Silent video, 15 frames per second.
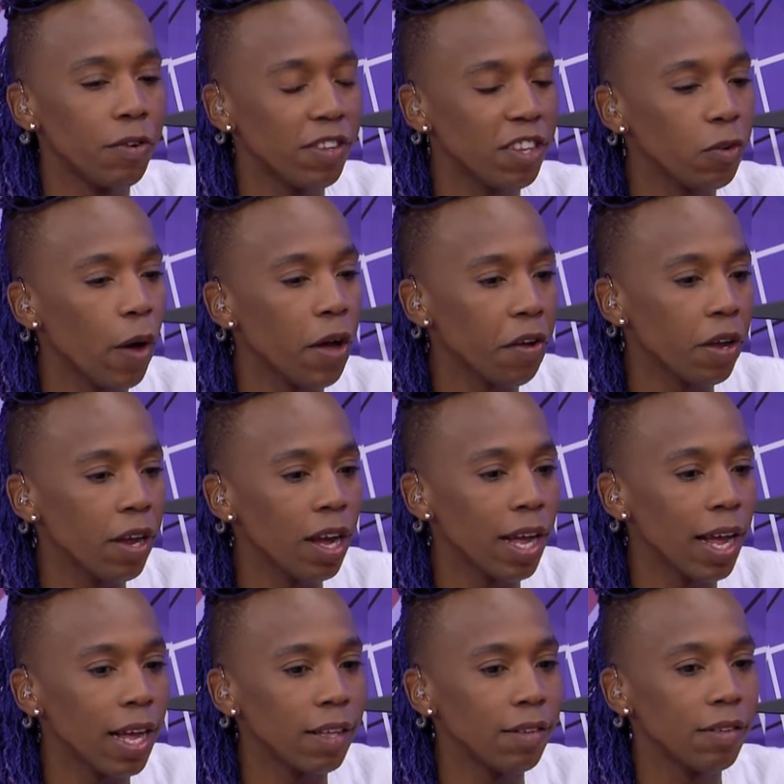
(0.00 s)
reason why you're
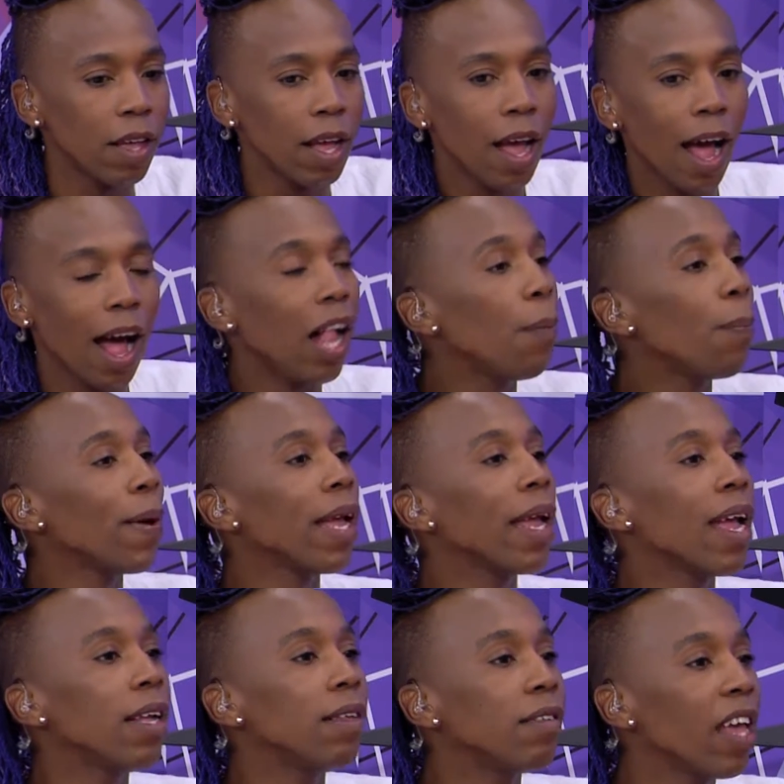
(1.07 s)
here is helping
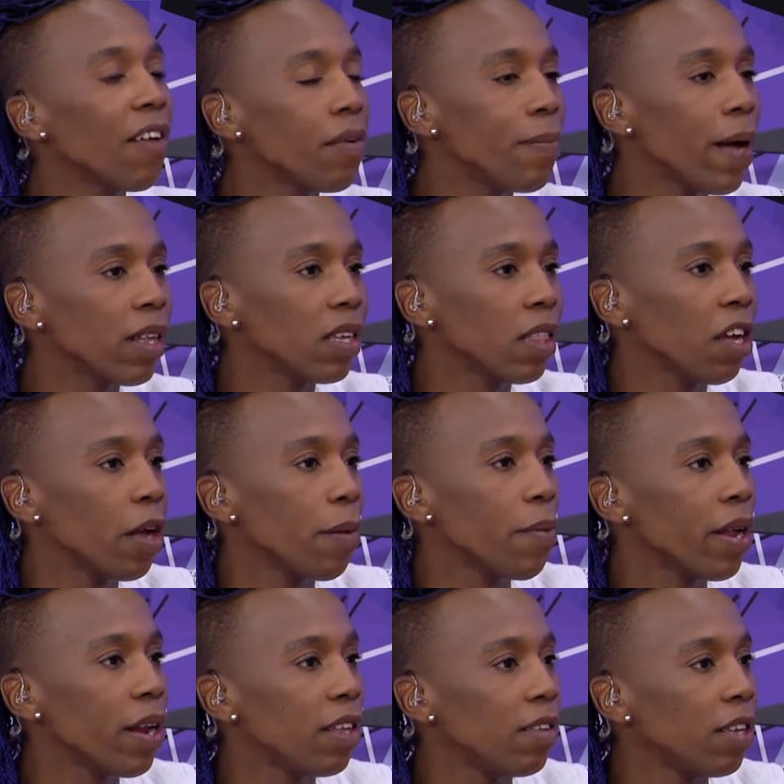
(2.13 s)
kids, giving back to the yeah.
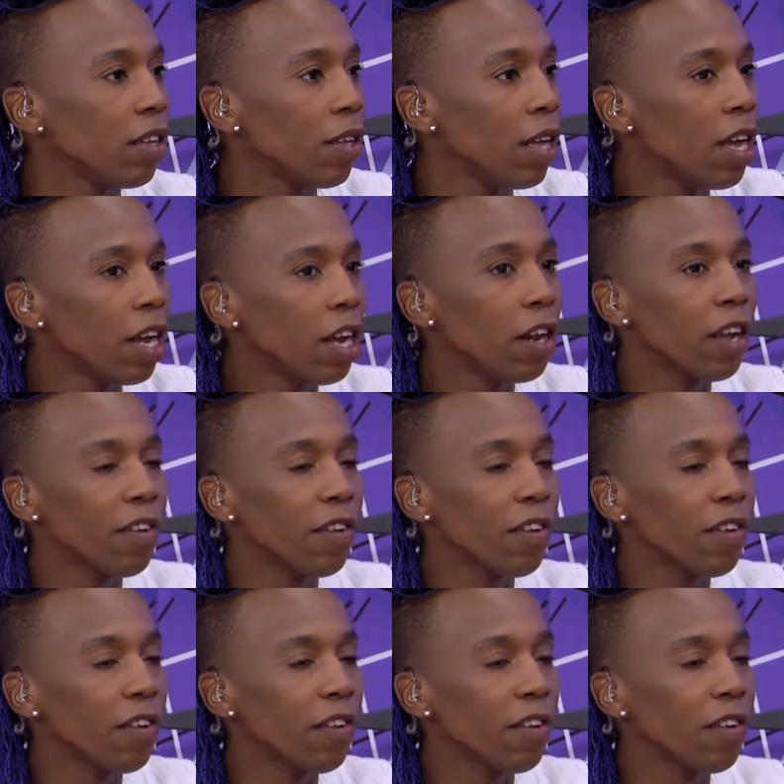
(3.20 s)
community, you know,